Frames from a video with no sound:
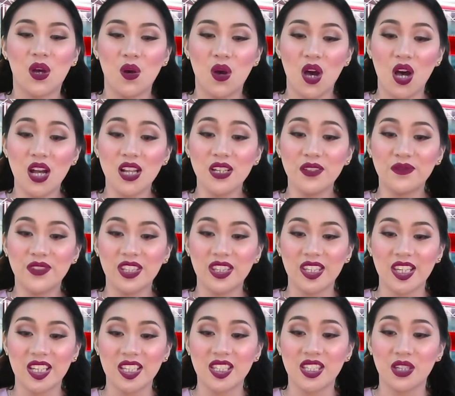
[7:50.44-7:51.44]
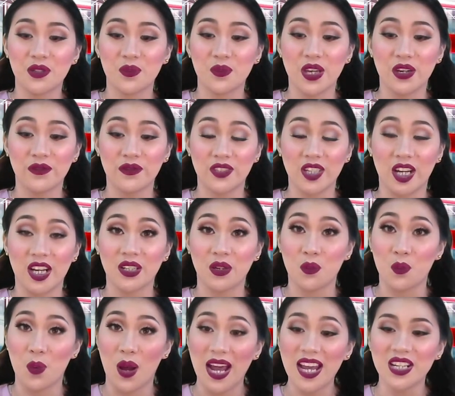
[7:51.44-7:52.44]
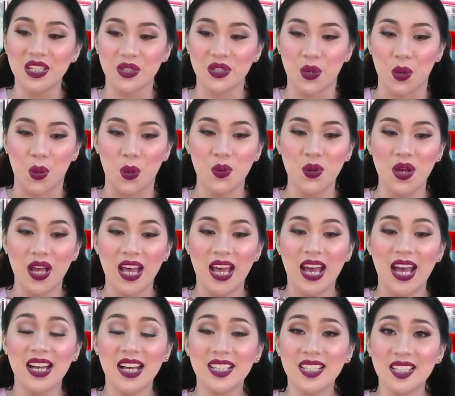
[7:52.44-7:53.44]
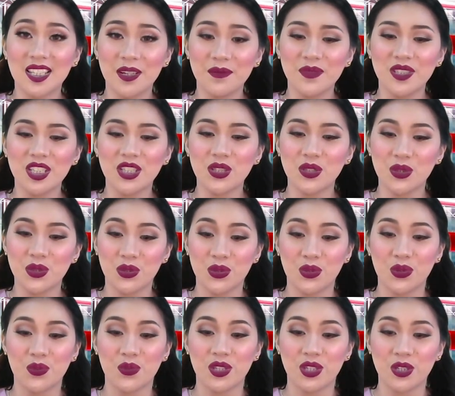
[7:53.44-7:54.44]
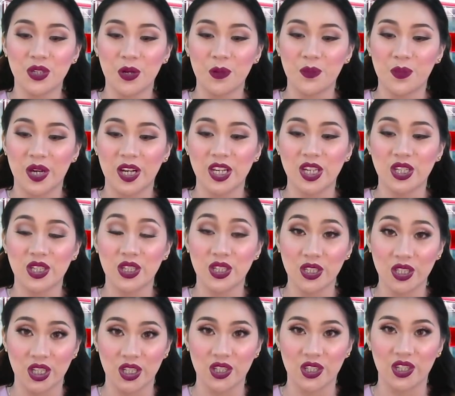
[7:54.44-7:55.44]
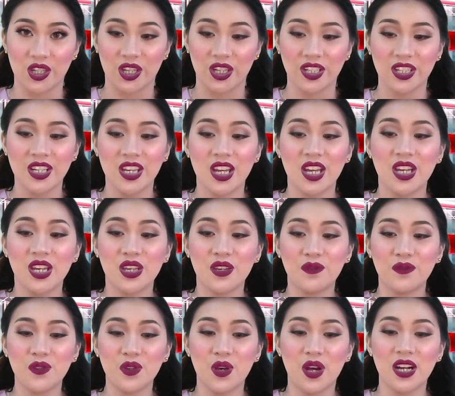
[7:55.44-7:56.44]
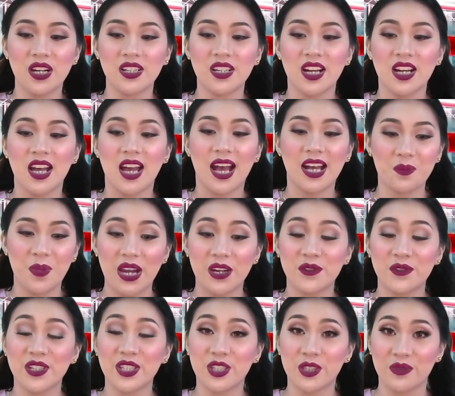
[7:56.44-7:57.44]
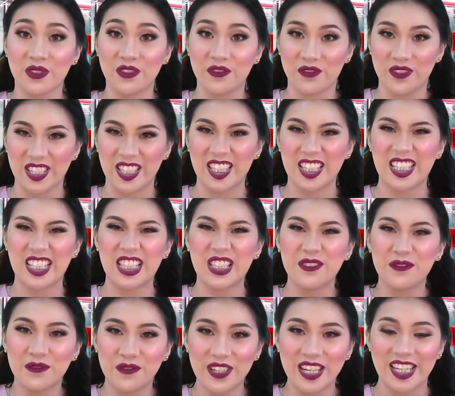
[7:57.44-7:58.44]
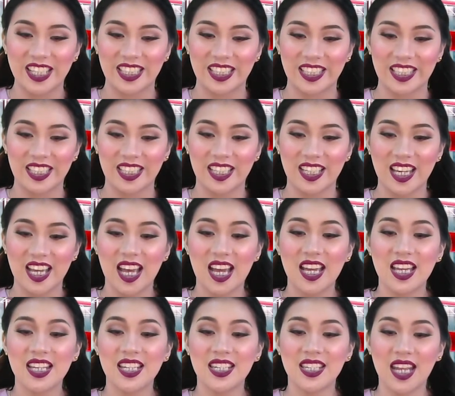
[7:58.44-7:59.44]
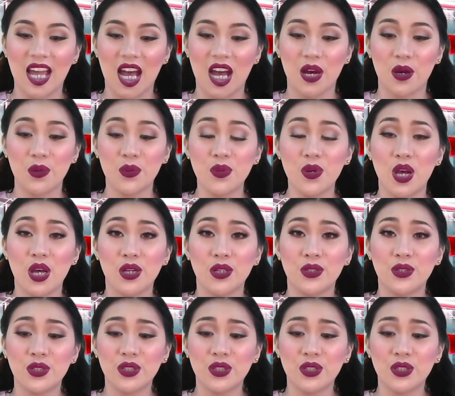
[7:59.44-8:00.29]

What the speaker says: Now, all of the things that we have done a while ago has something to do with your body condition if you are aspiring to be physically fit. Now,